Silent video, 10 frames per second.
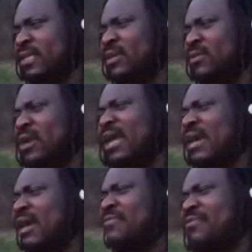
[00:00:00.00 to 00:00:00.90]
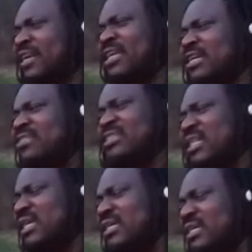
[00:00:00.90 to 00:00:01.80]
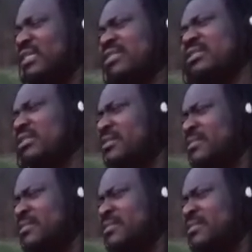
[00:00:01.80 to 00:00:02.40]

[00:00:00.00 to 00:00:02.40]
Why are Africans like this?